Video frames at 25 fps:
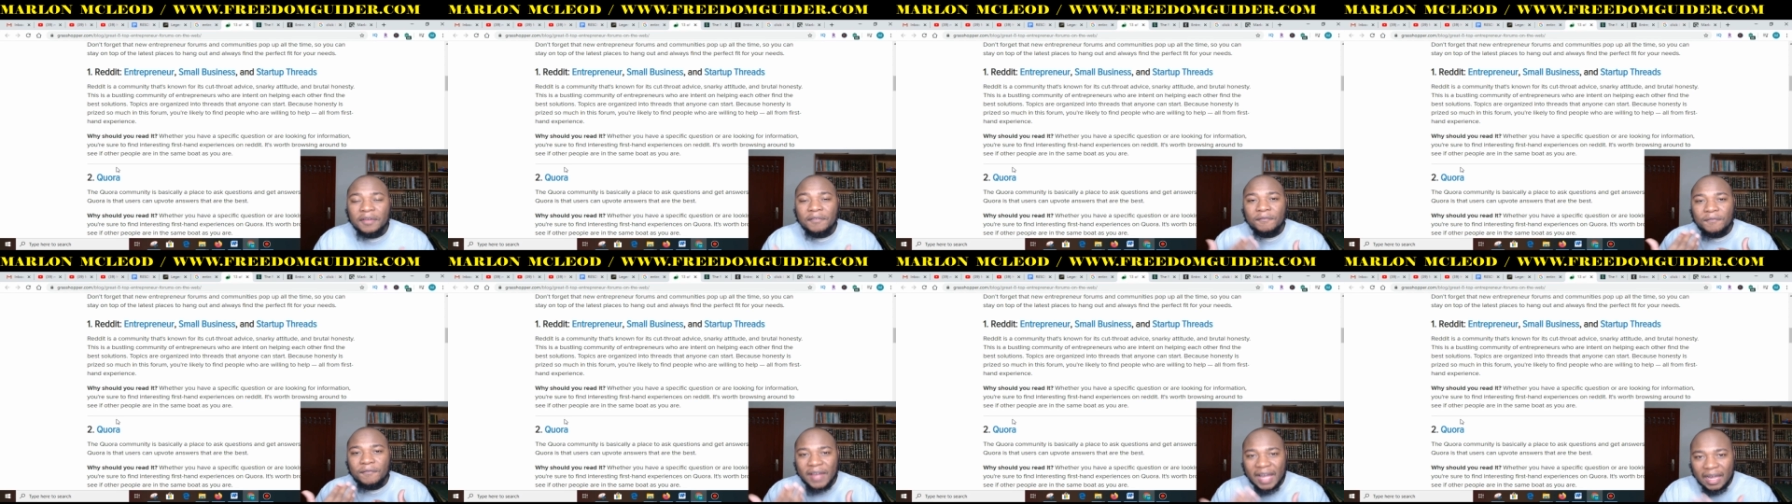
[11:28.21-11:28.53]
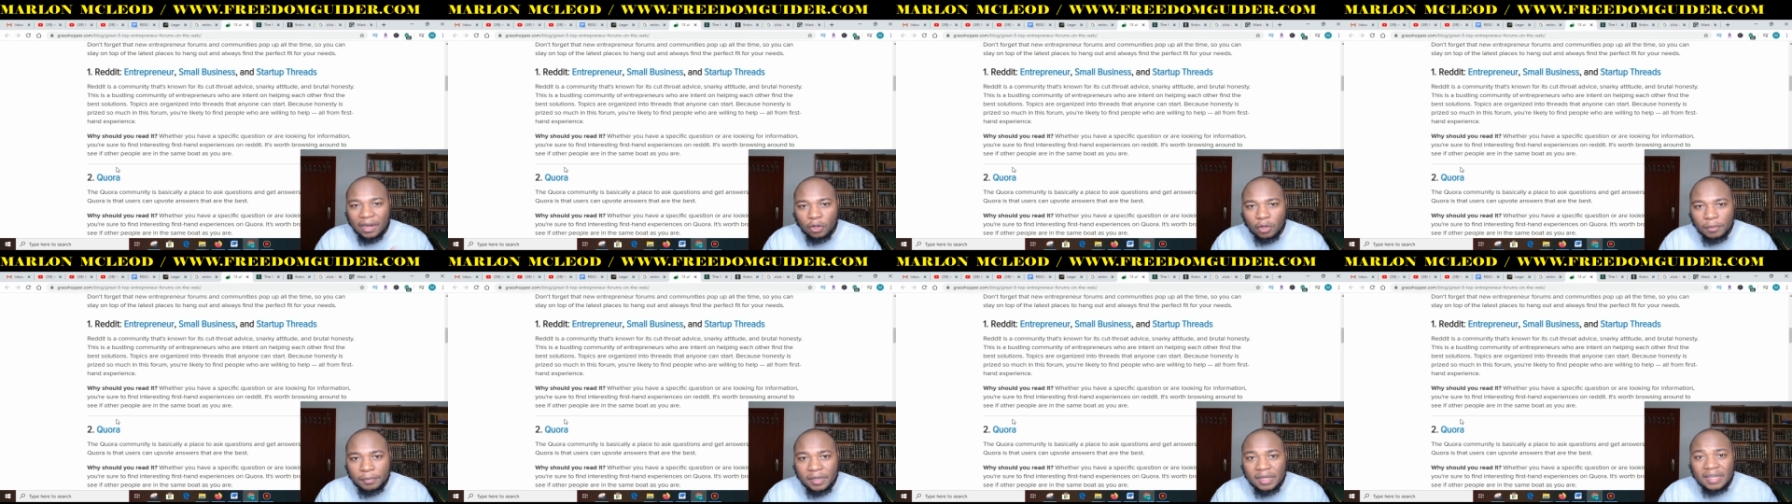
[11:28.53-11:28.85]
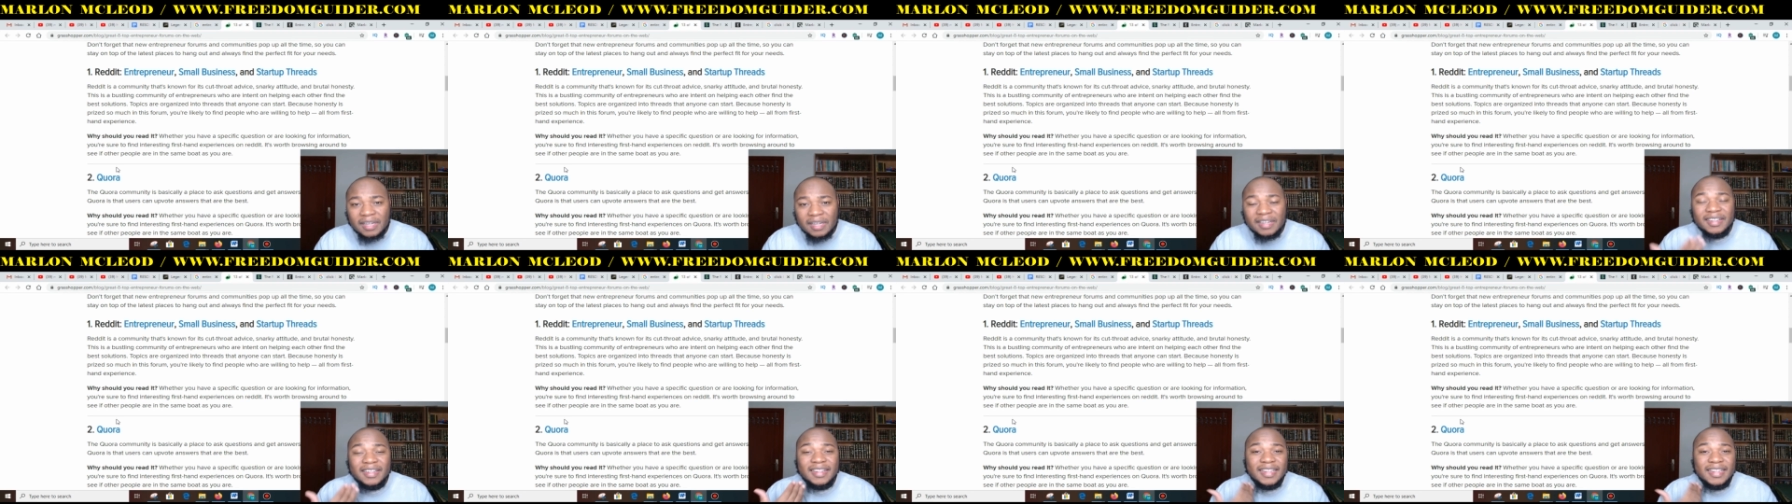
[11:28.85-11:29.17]

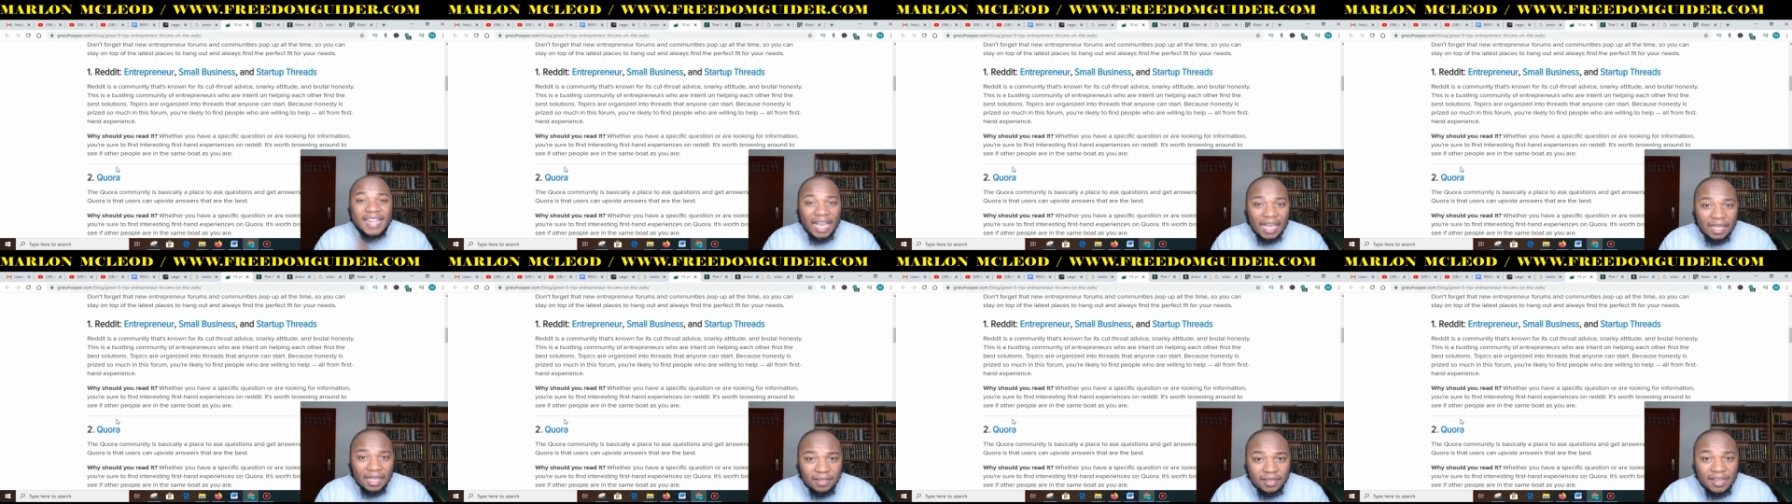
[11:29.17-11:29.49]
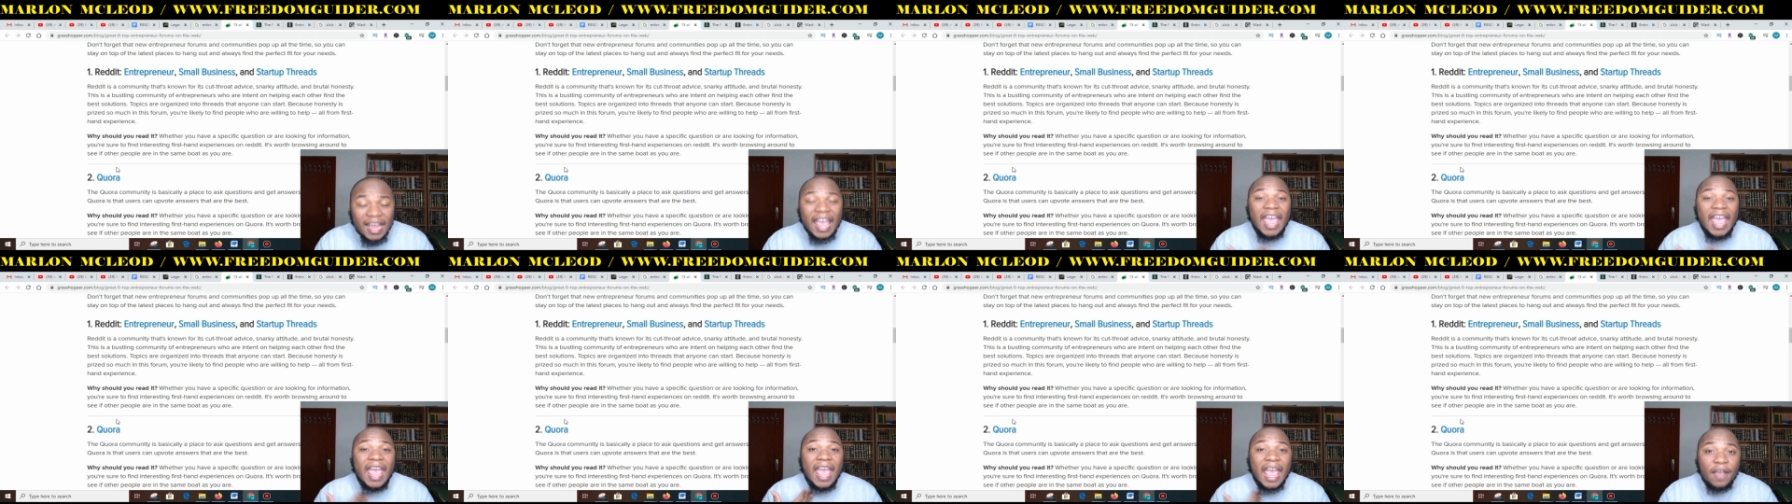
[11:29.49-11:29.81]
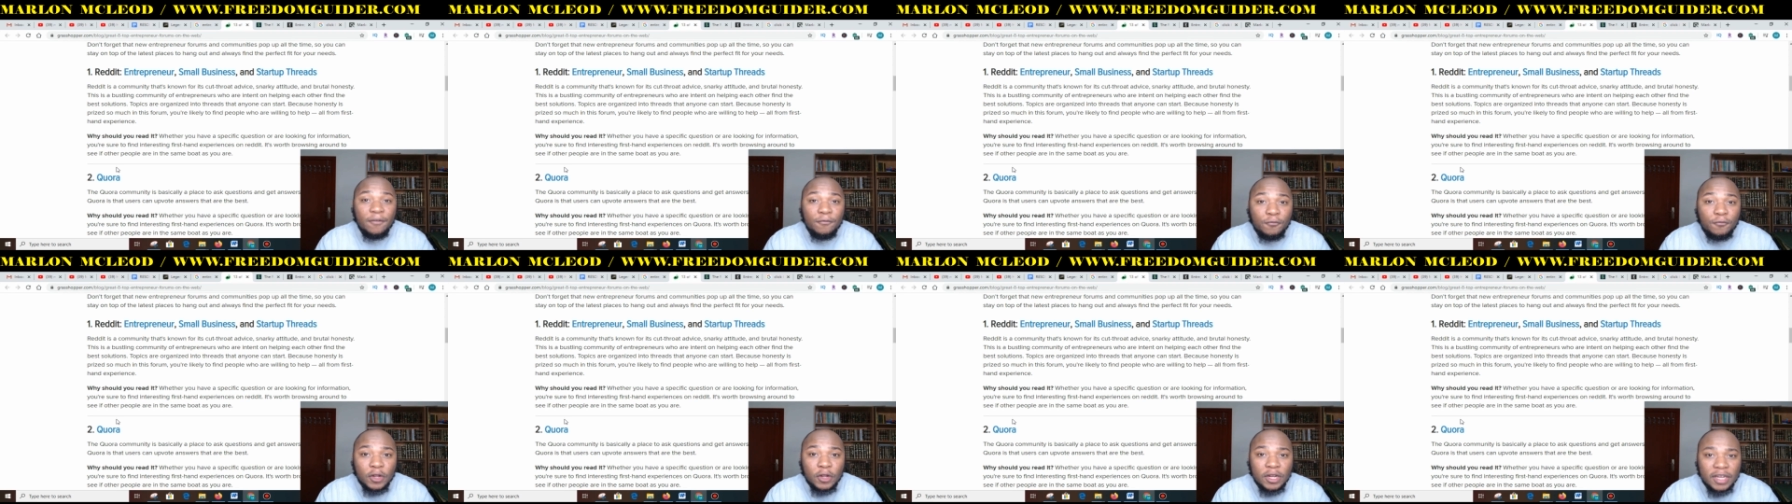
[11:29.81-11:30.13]
valuable data
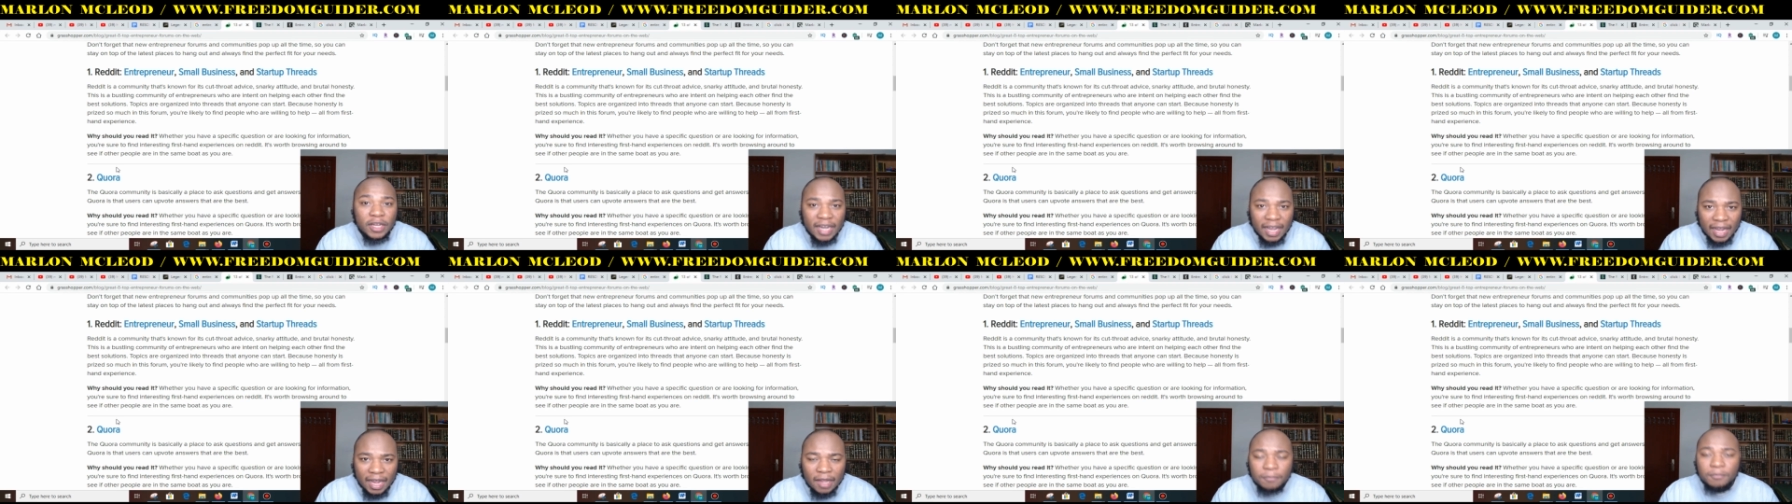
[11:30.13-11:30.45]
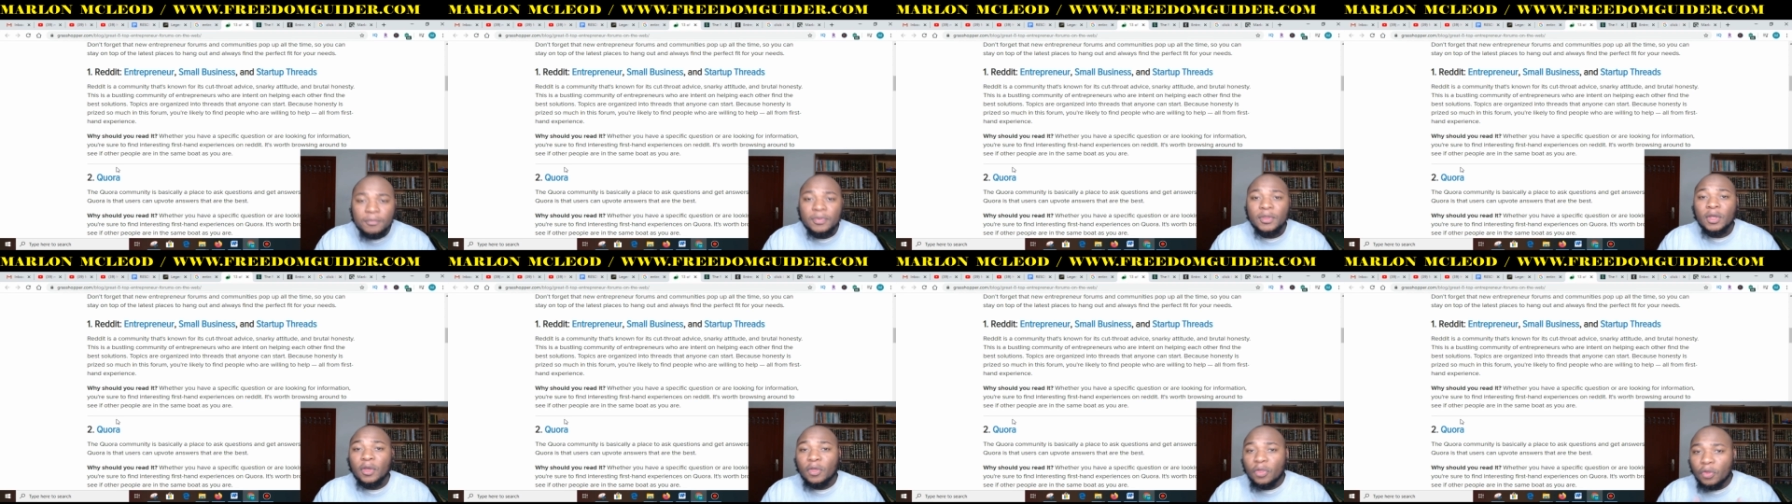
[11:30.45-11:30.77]
every day